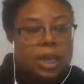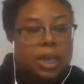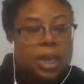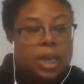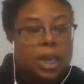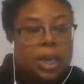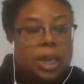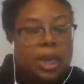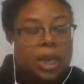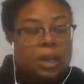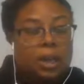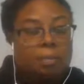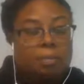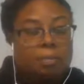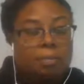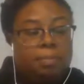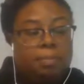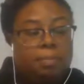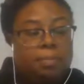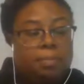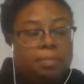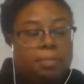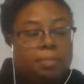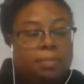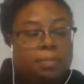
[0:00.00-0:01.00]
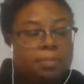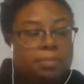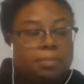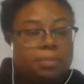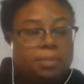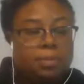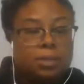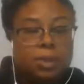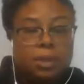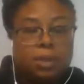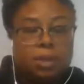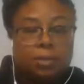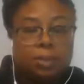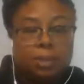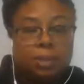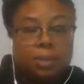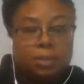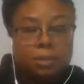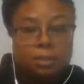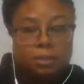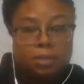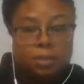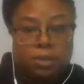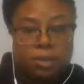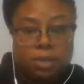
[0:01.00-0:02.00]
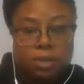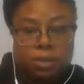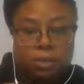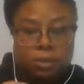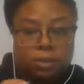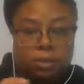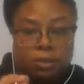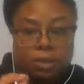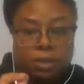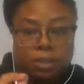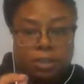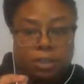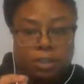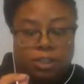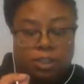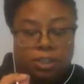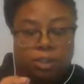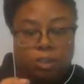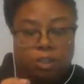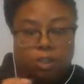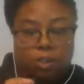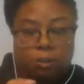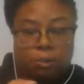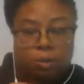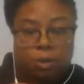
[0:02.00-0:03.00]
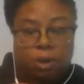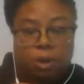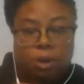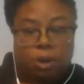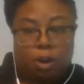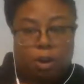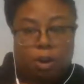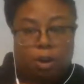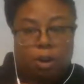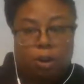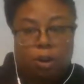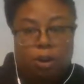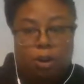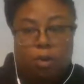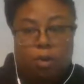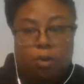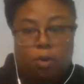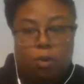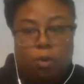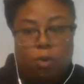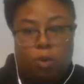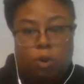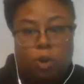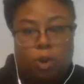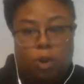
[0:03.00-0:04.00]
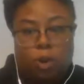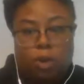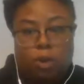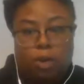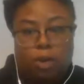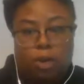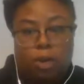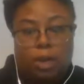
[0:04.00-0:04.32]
um, in the search bar or